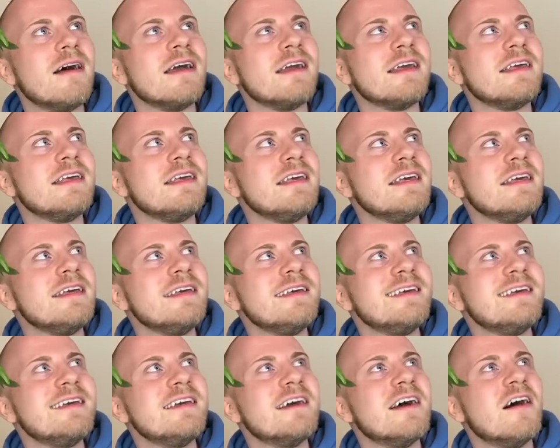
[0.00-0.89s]

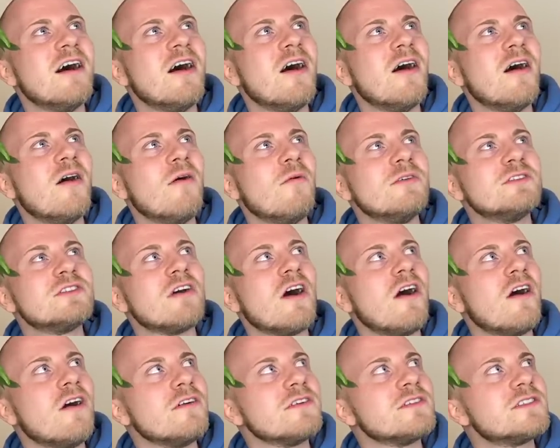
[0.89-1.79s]
he was
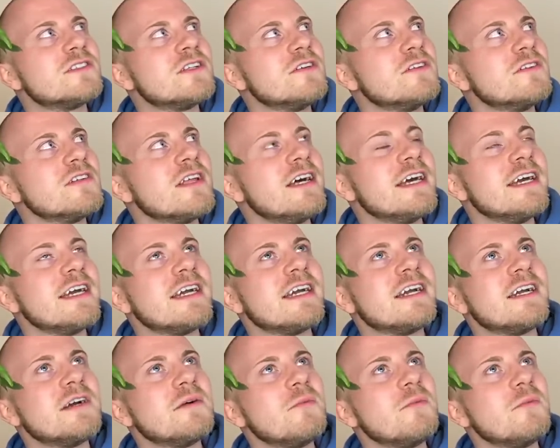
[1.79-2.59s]
also like